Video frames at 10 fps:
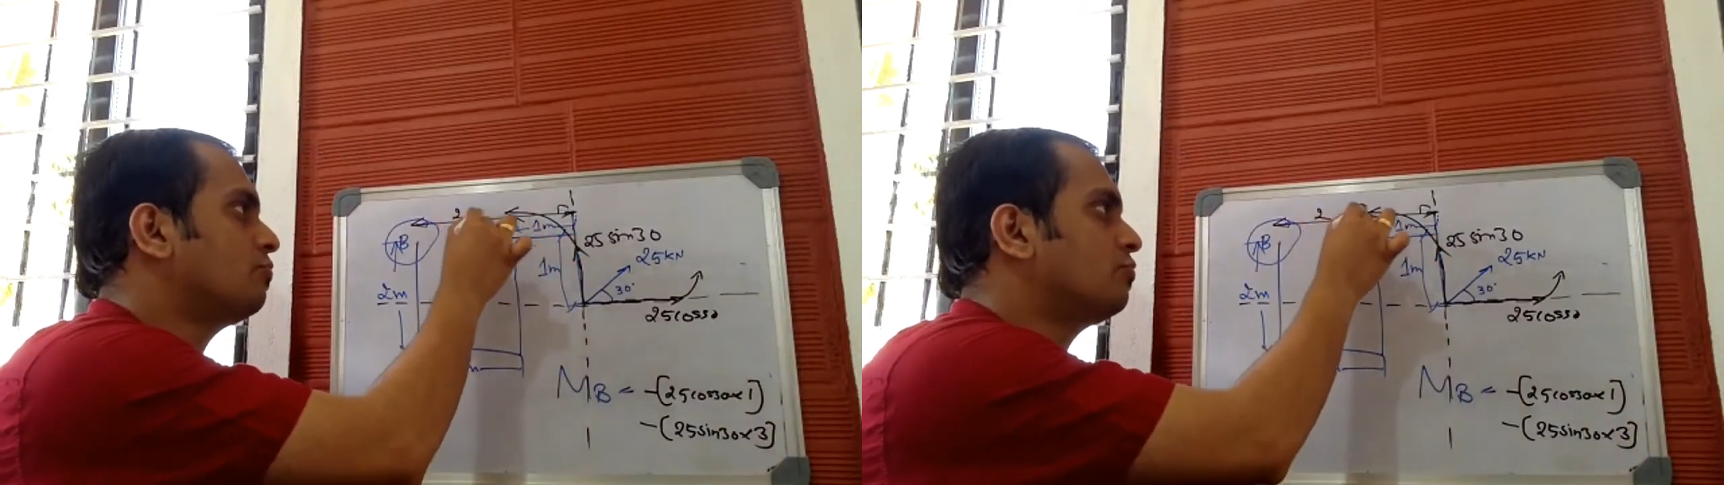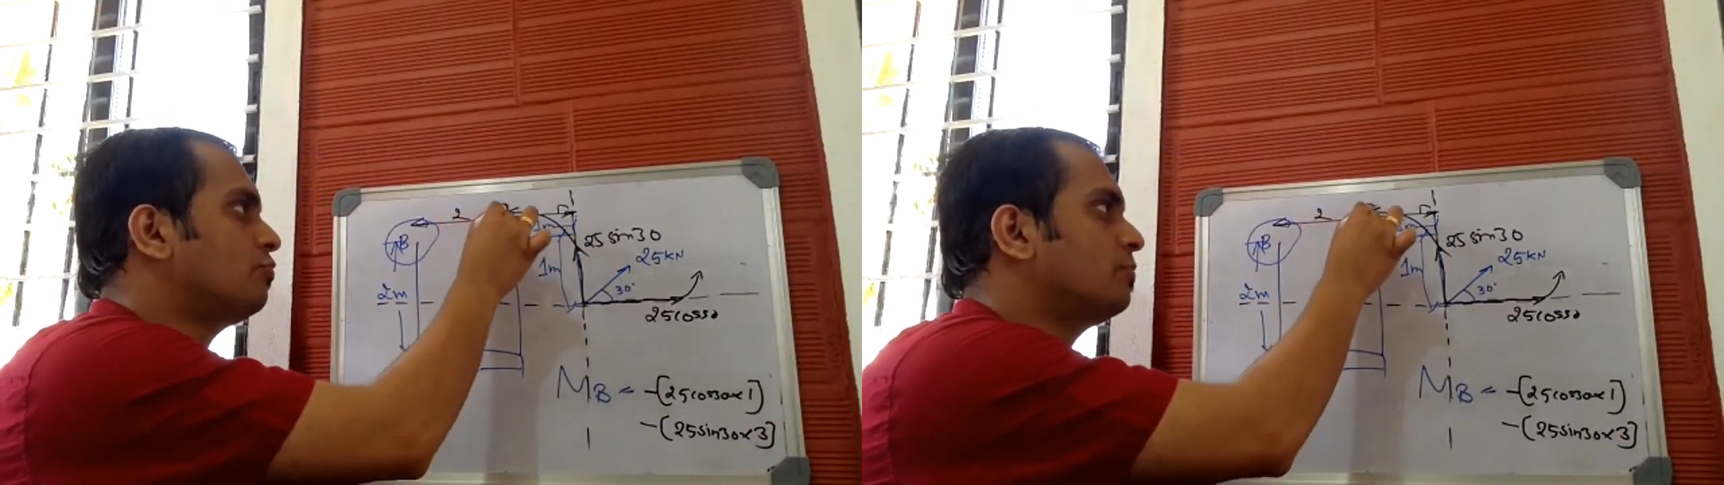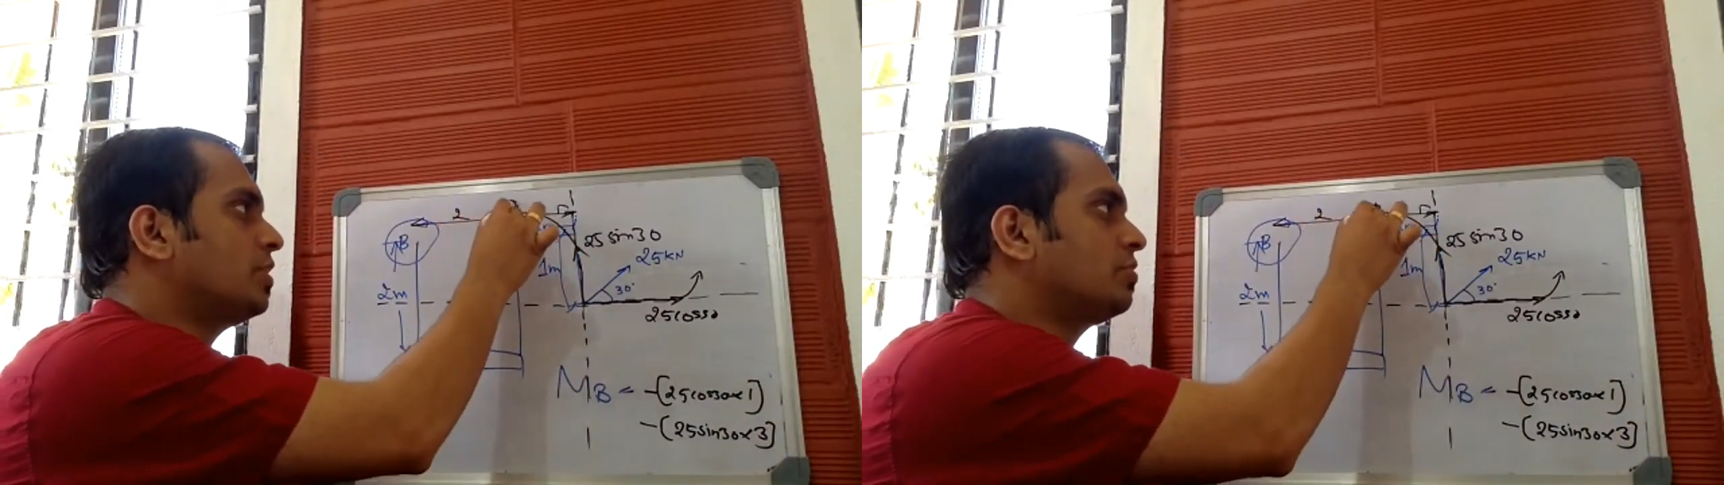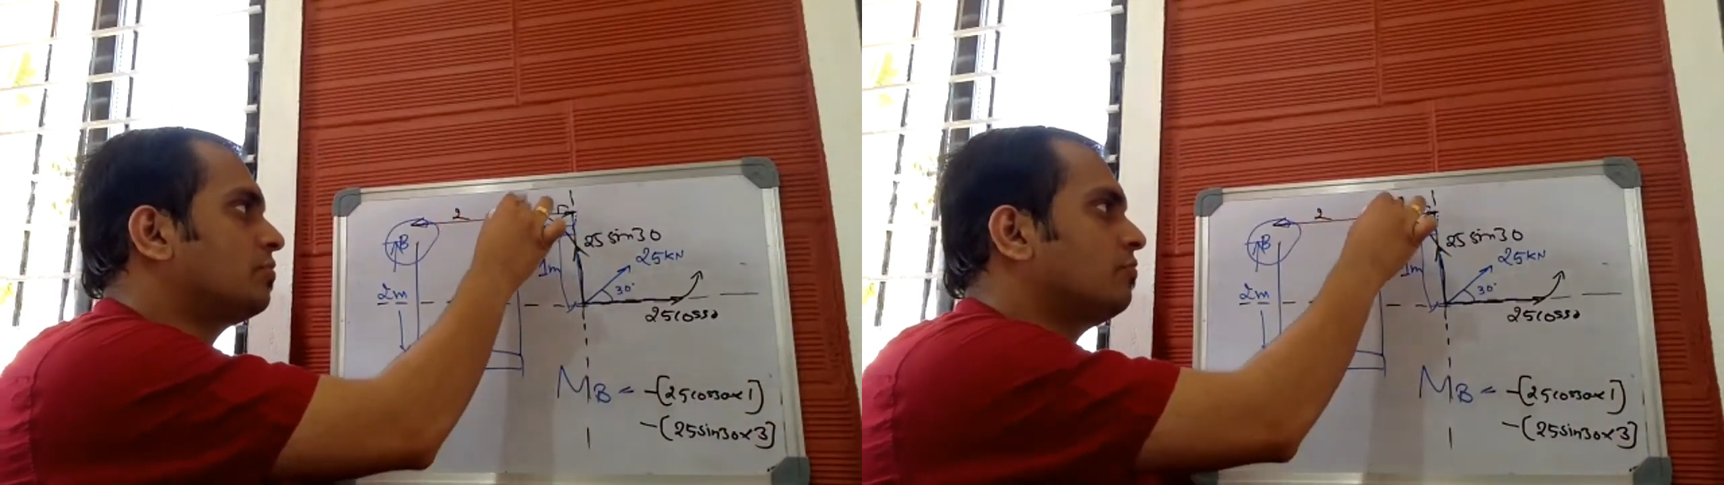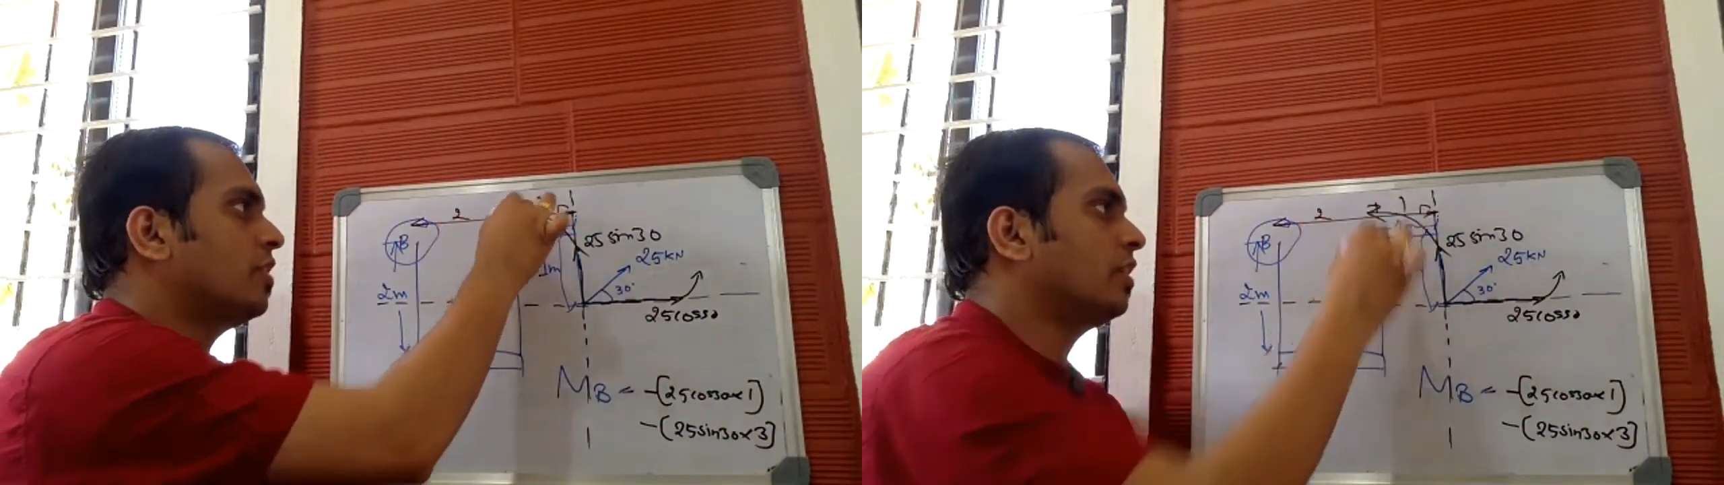2 plus
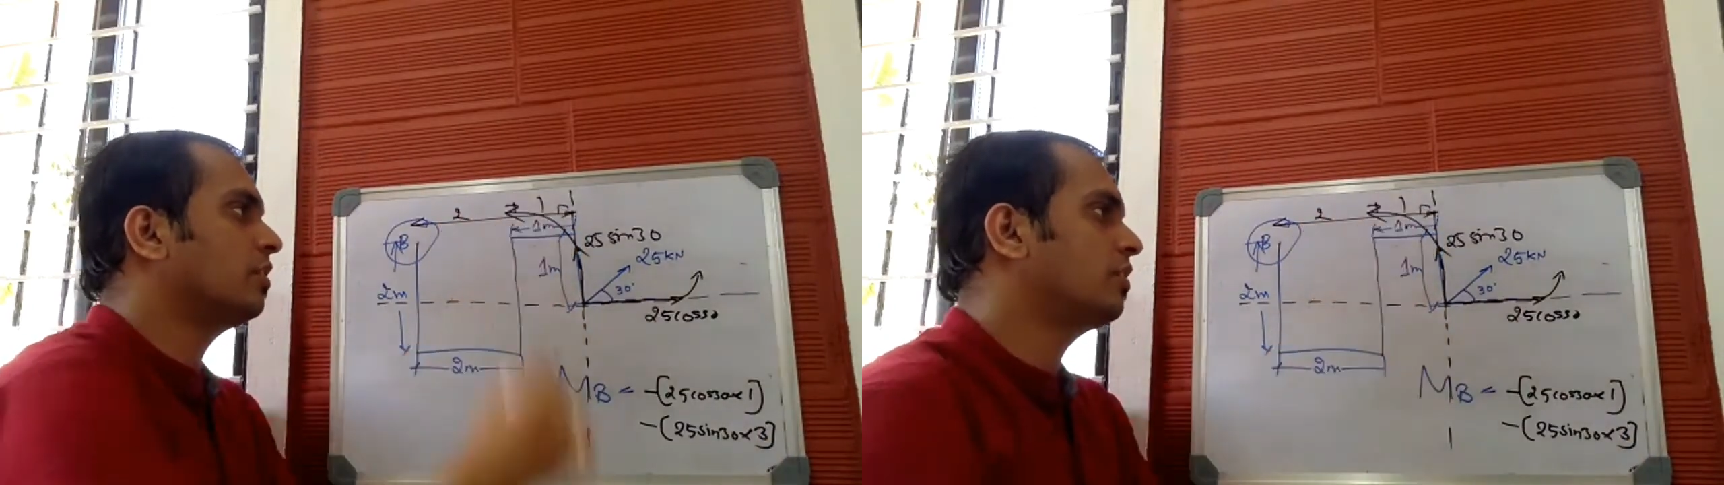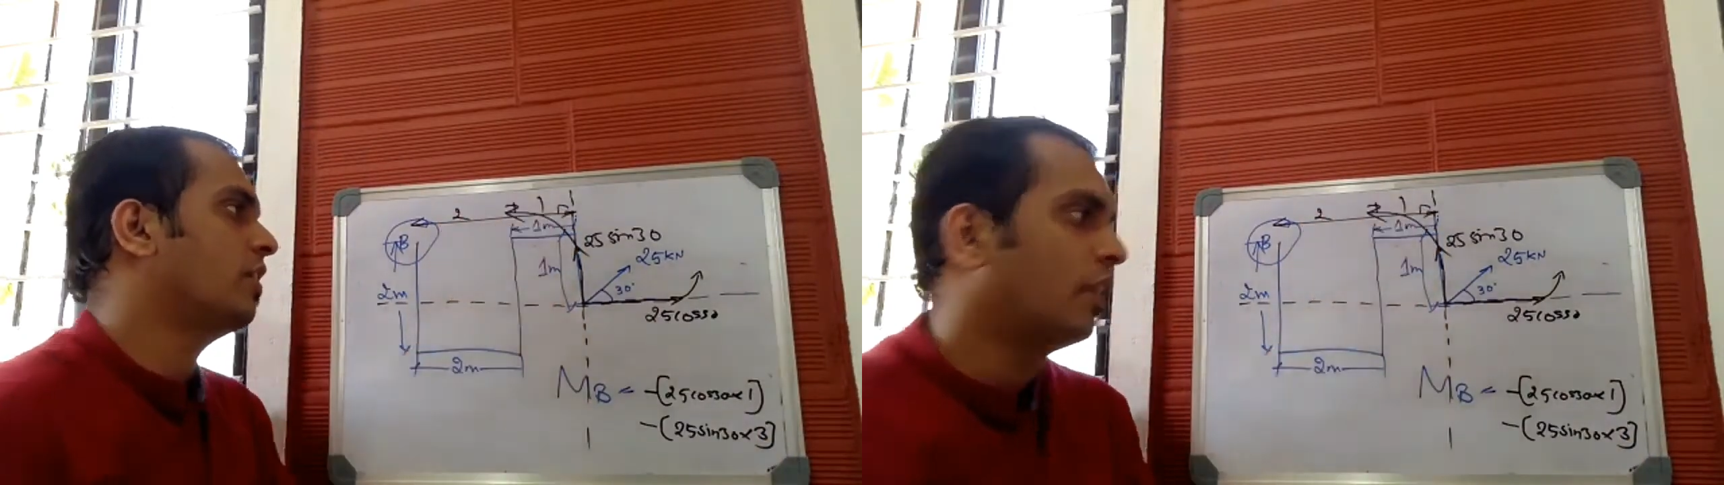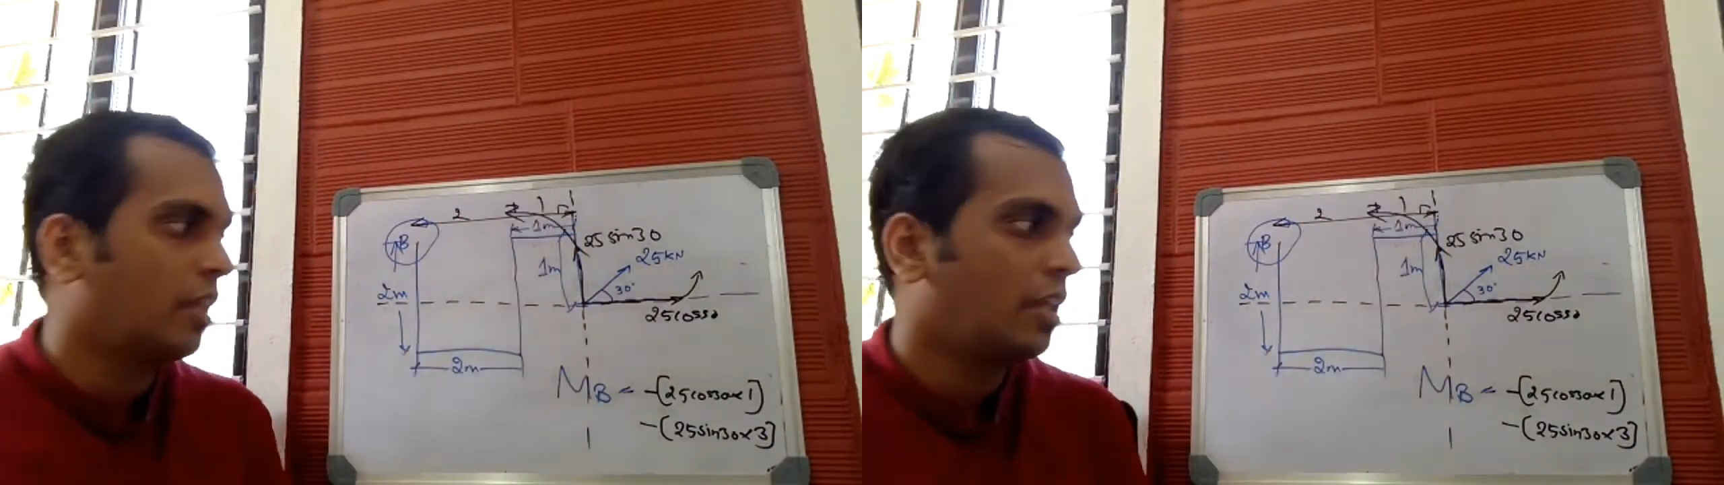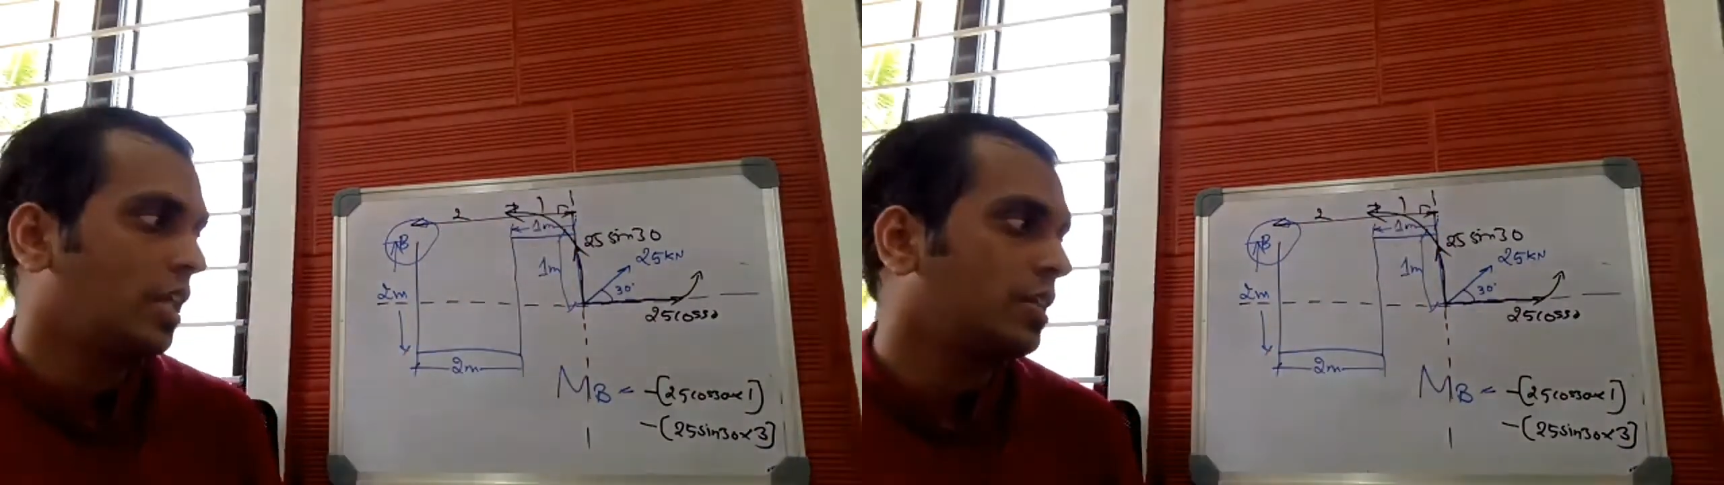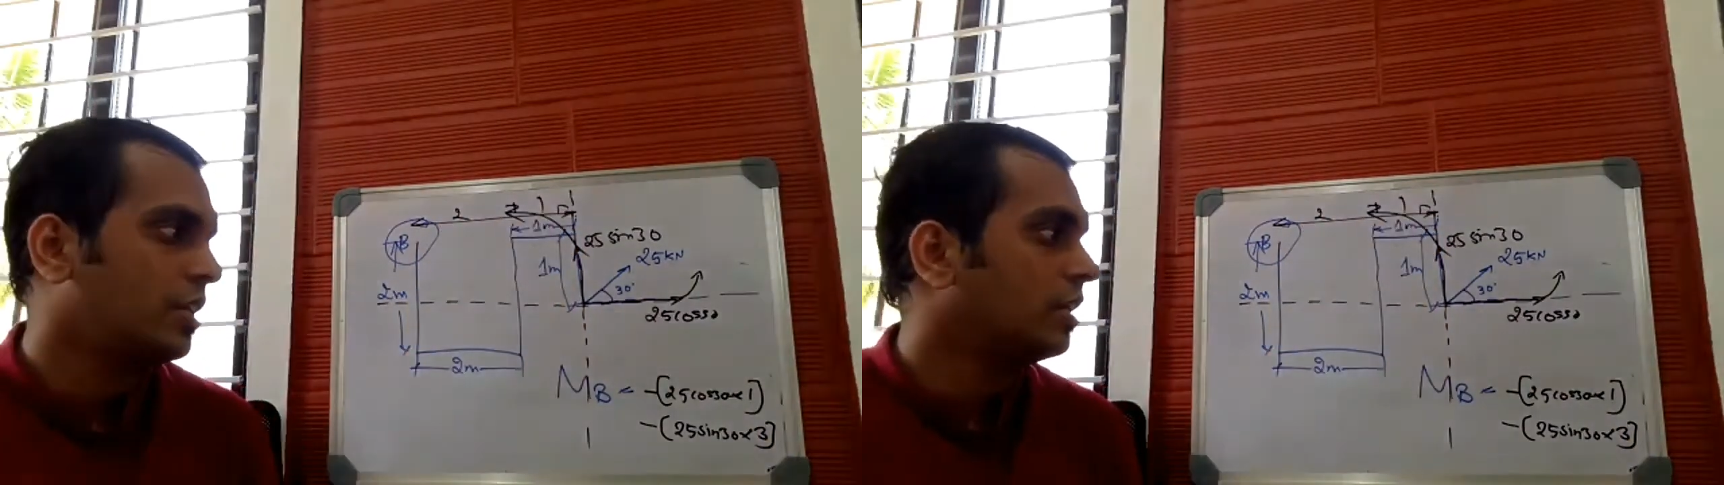1,
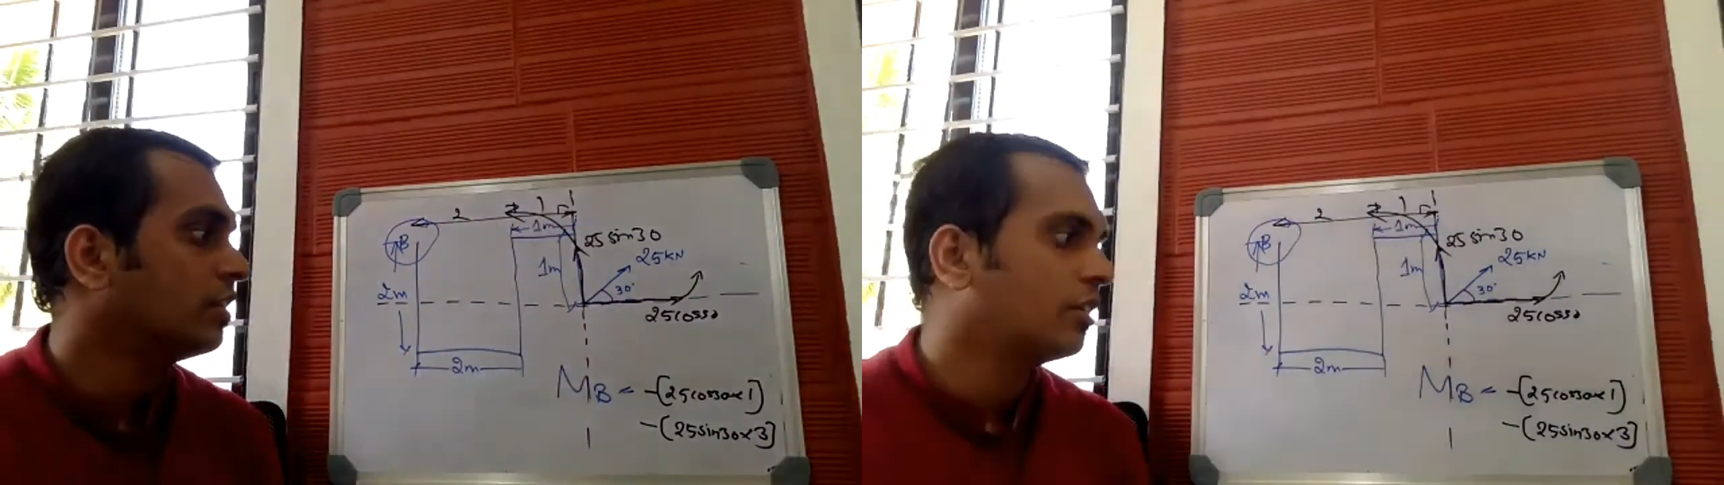3.